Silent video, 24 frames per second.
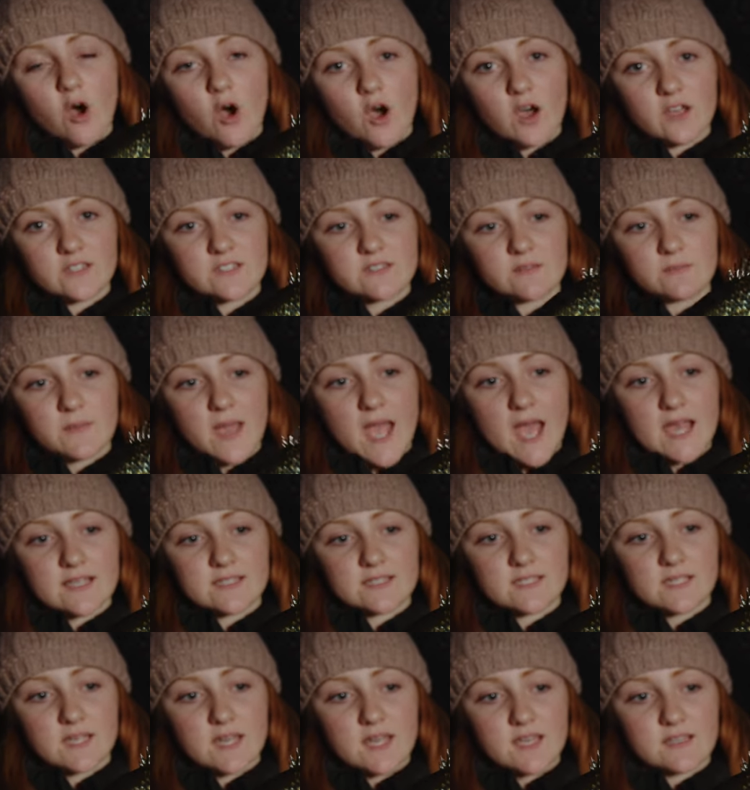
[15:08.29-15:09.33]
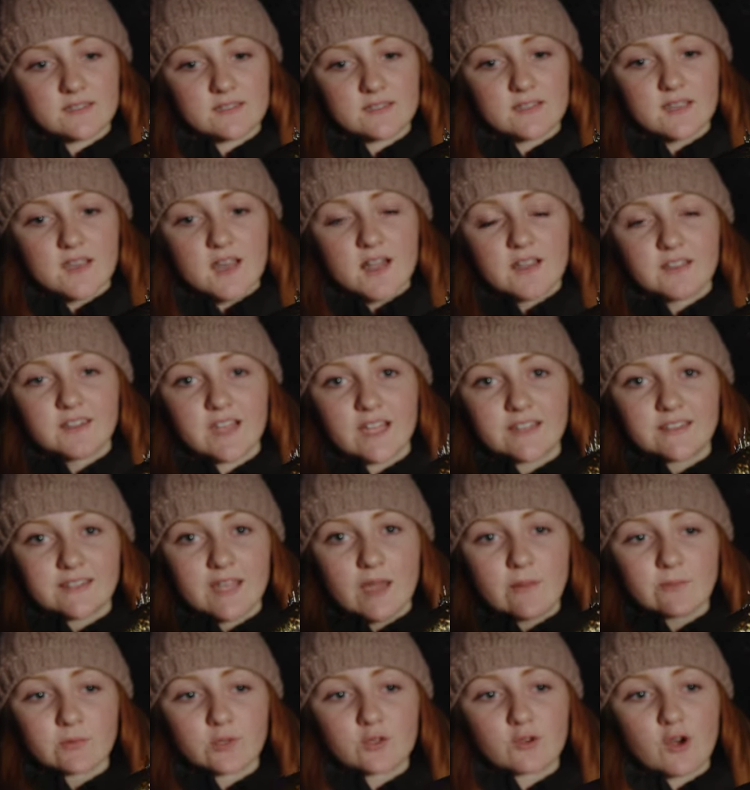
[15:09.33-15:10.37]
awesome as it is, let
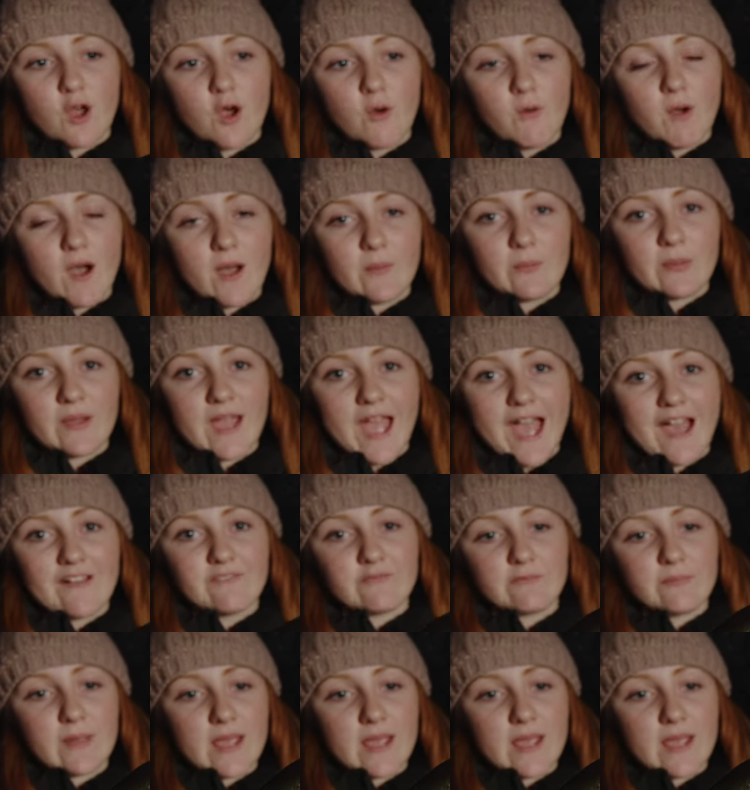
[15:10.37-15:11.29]
them grow up, have